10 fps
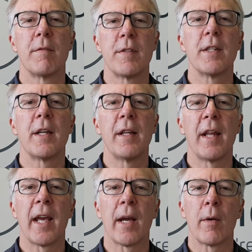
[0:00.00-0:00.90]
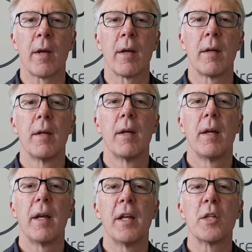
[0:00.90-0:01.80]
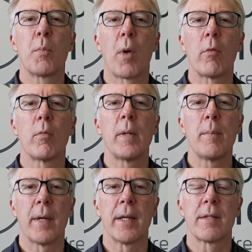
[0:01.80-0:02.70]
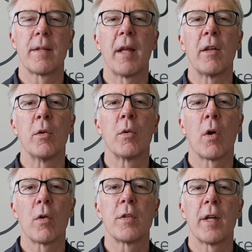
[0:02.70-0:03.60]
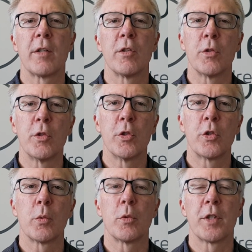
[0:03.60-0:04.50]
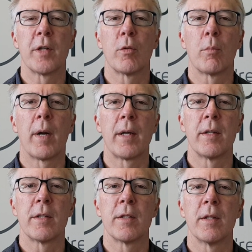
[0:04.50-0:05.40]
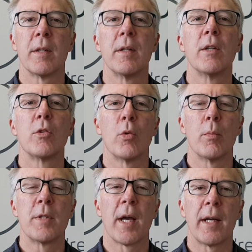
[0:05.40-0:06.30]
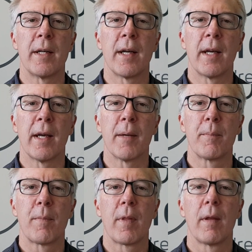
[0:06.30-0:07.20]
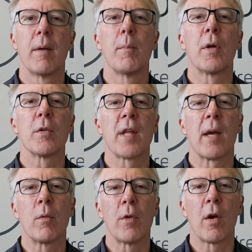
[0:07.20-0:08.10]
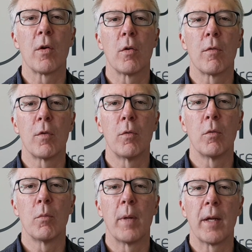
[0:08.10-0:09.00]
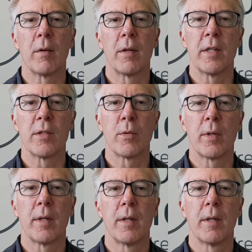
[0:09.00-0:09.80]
visiting the area, it is probably best that you contact your usual general practitioner to obtain care, because they will know your full medical history.